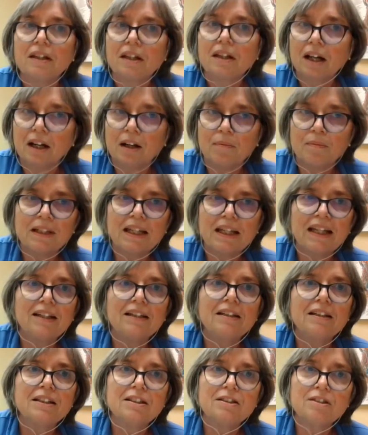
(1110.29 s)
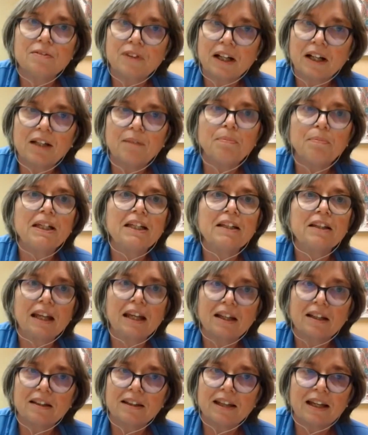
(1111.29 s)
developing
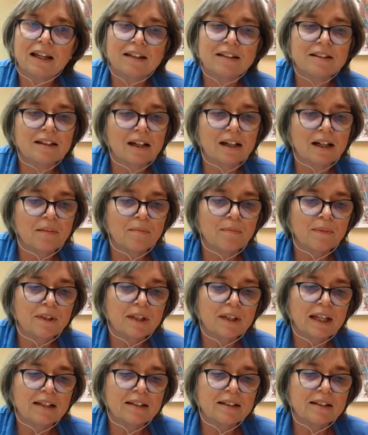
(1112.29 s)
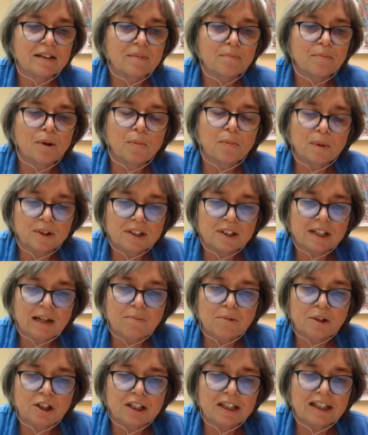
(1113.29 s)
that
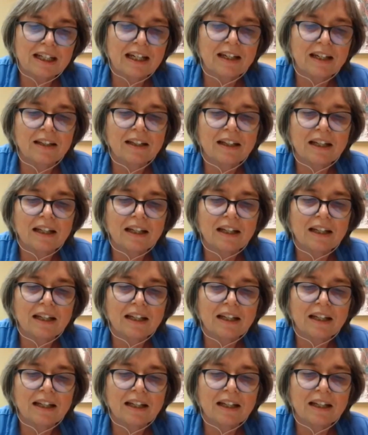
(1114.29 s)
proprioception again,